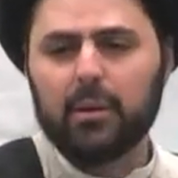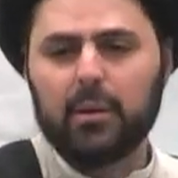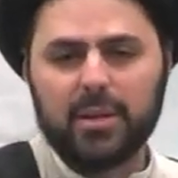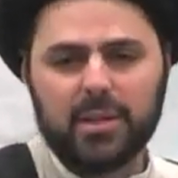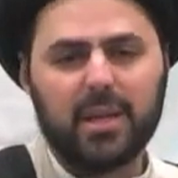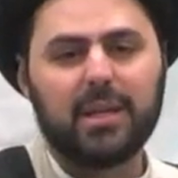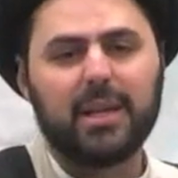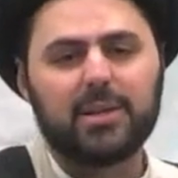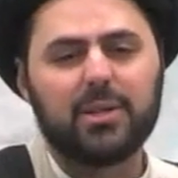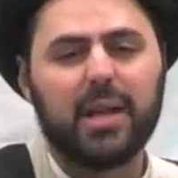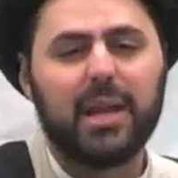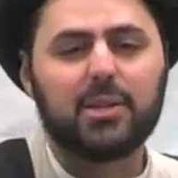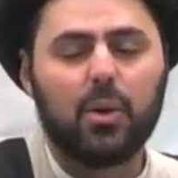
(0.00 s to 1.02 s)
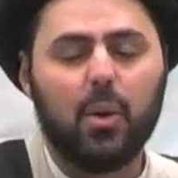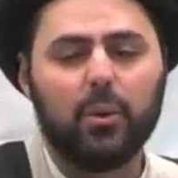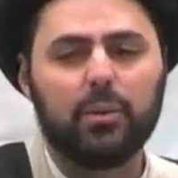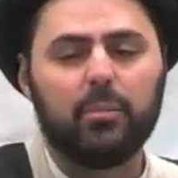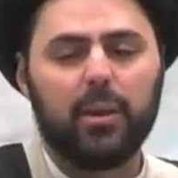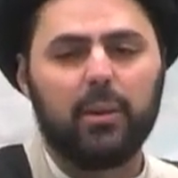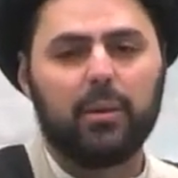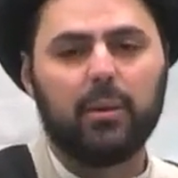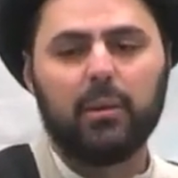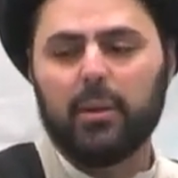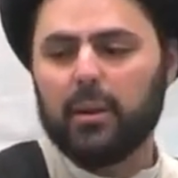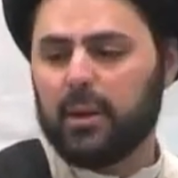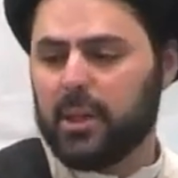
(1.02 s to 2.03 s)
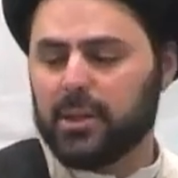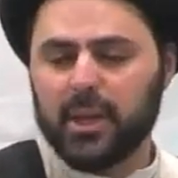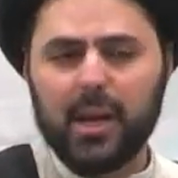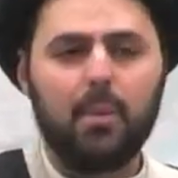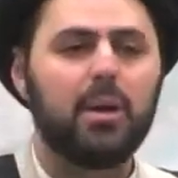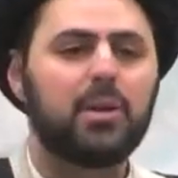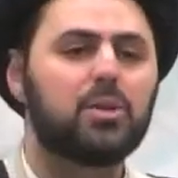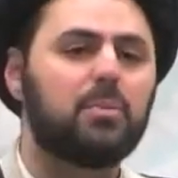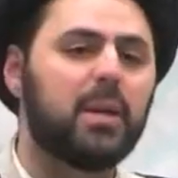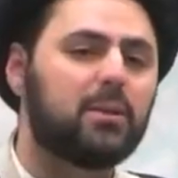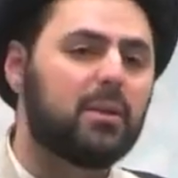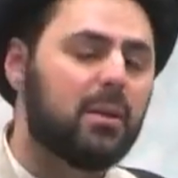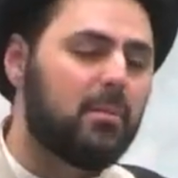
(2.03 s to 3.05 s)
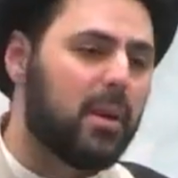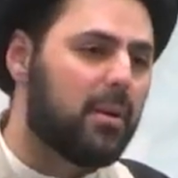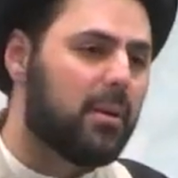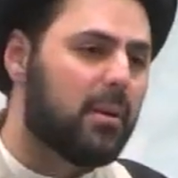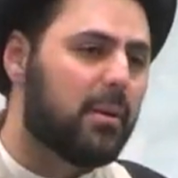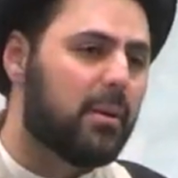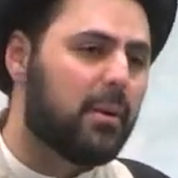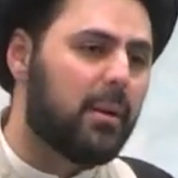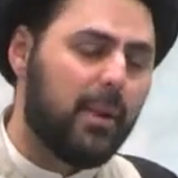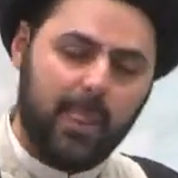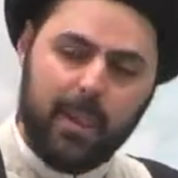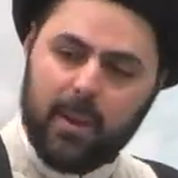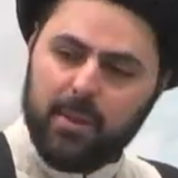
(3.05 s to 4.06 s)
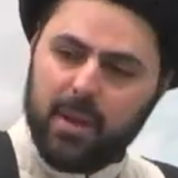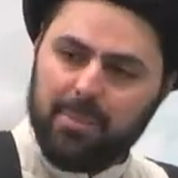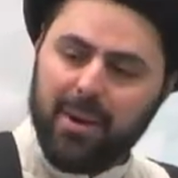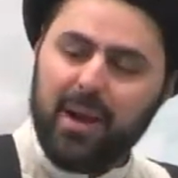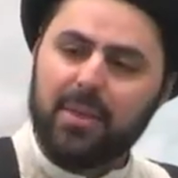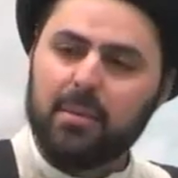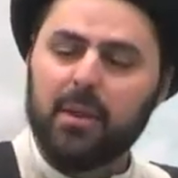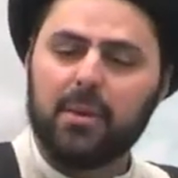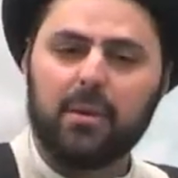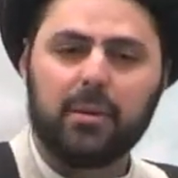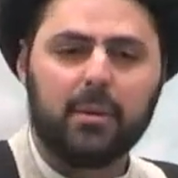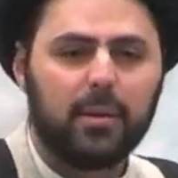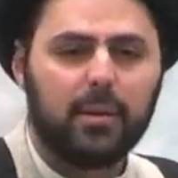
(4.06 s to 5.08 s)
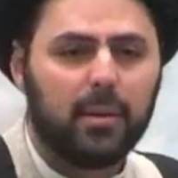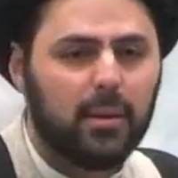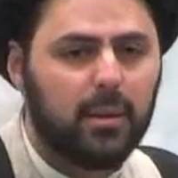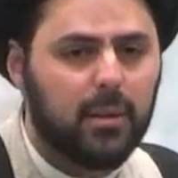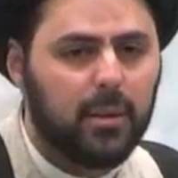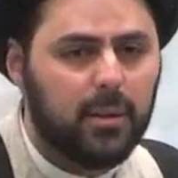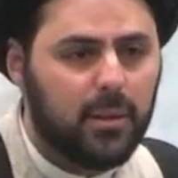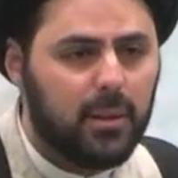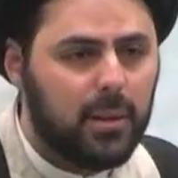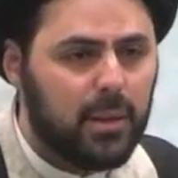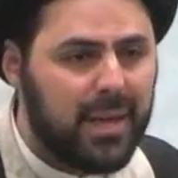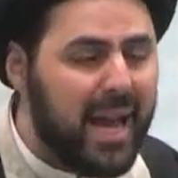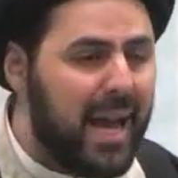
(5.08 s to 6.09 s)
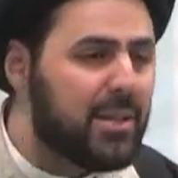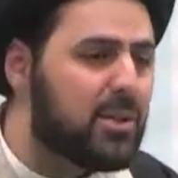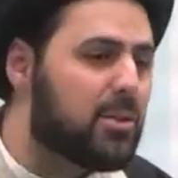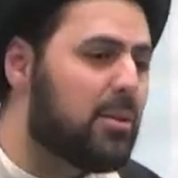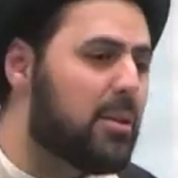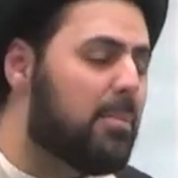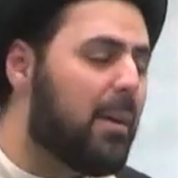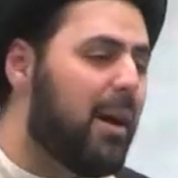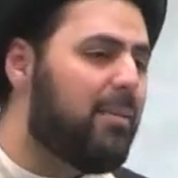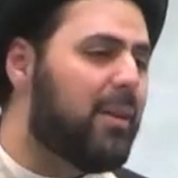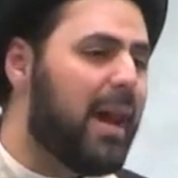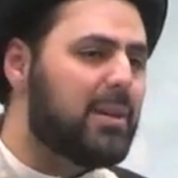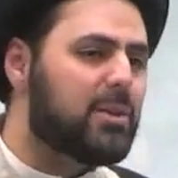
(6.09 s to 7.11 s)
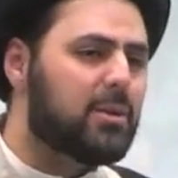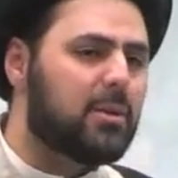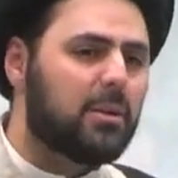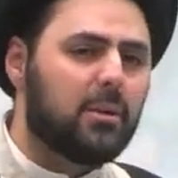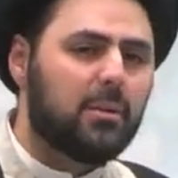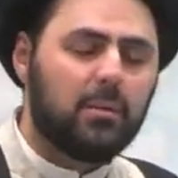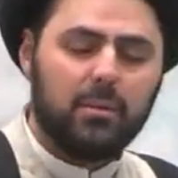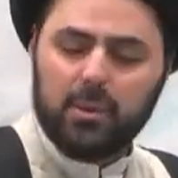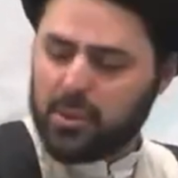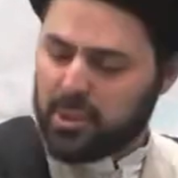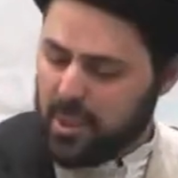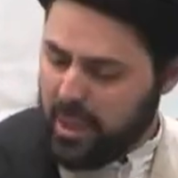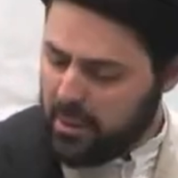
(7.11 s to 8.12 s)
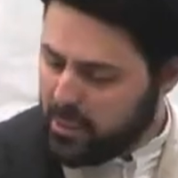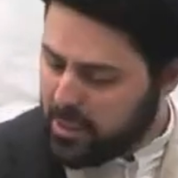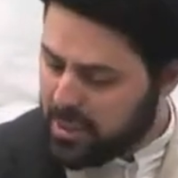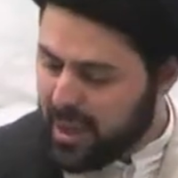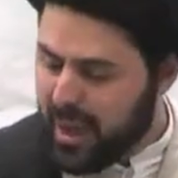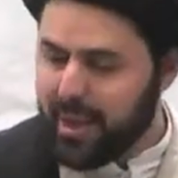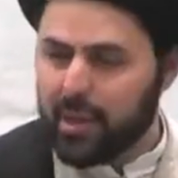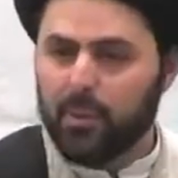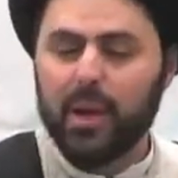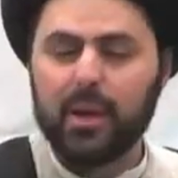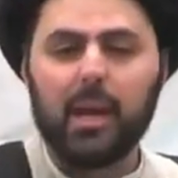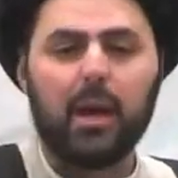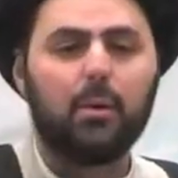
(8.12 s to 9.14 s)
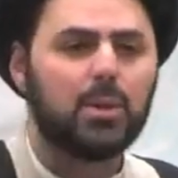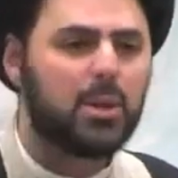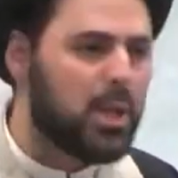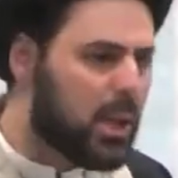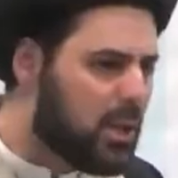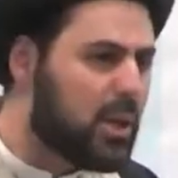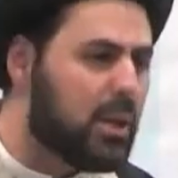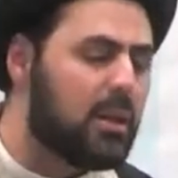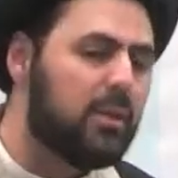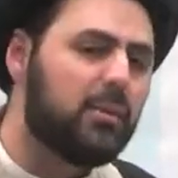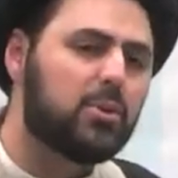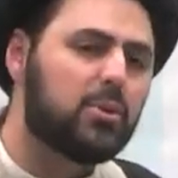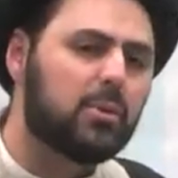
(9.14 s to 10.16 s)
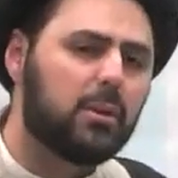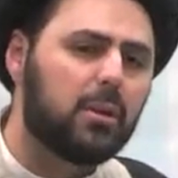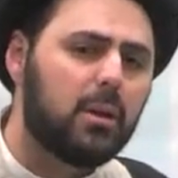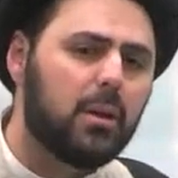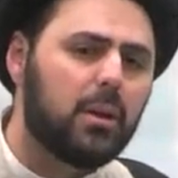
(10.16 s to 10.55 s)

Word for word: They said, yes, he has an old mother. He said, I want to speak to the mother. They brought the mother. He asked her, the Prophet asked her, your son who's dying right now, was he a good individual?